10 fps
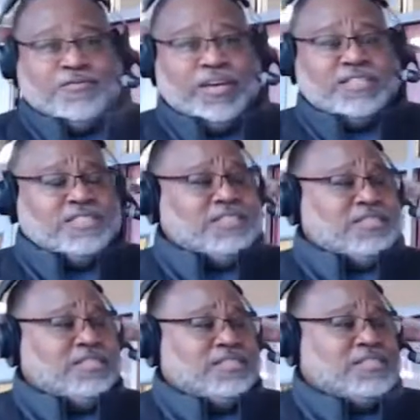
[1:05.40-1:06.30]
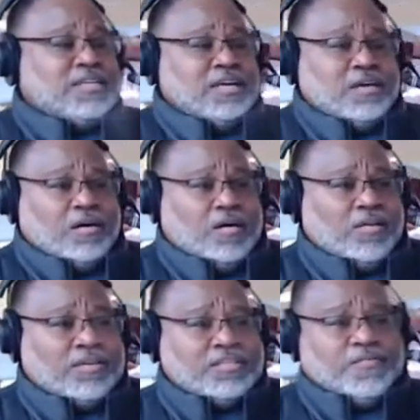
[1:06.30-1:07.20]
veggies,
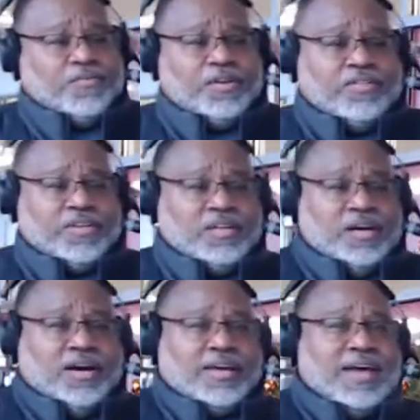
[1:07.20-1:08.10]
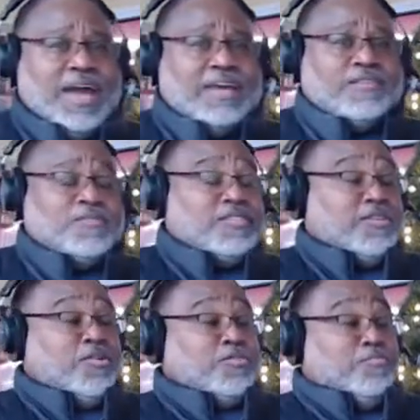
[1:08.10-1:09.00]
all the different other kind of
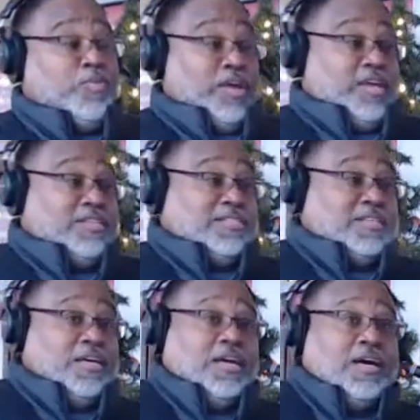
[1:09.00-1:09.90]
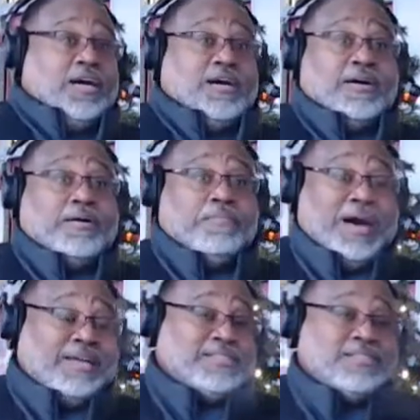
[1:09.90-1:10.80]
desserts, breads,
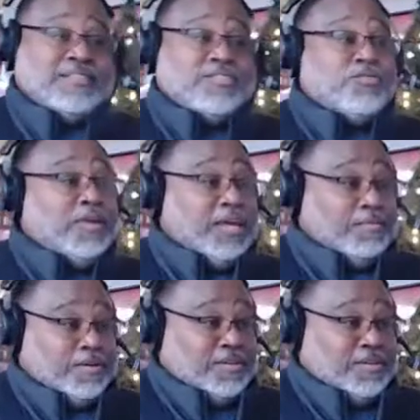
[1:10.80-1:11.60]
pastas, you name it.